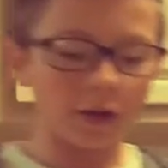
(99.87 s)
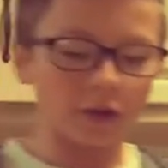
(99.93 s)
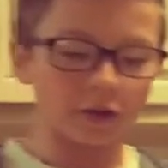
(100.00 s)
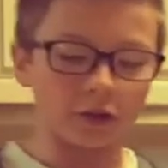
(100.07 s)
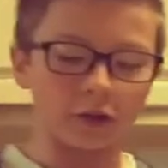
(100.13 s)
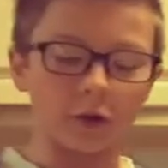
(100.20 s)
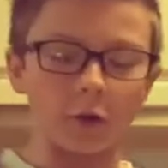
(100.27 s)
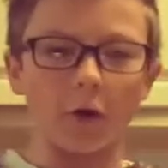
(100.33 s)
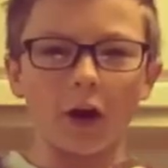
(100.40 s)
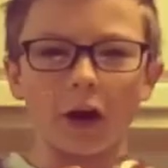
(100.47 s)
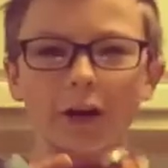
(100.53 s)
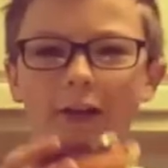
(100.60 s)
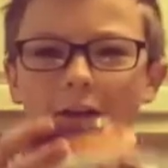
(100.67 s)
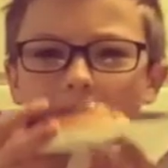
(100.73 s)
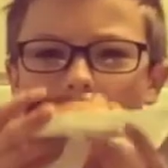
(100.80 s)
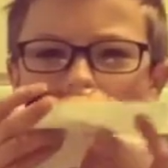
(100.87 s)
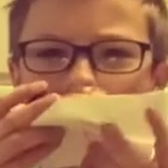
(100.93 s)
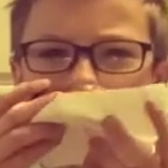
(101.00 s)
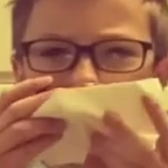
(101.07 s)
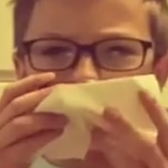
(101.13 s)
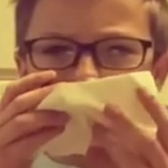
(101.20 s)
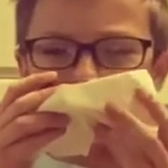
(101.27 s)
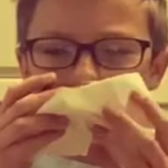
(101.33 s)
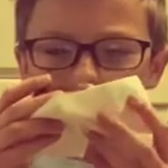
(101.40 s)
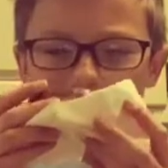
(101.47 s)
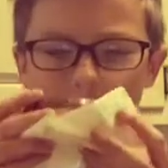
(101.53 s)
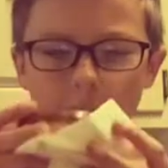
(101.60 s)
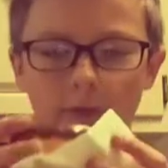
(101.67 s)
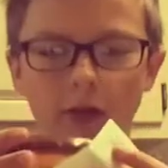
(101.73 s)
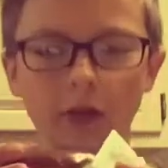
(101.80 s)
so I got
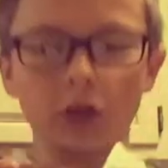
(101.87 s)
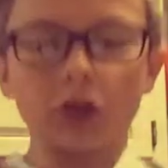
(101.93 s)
um, a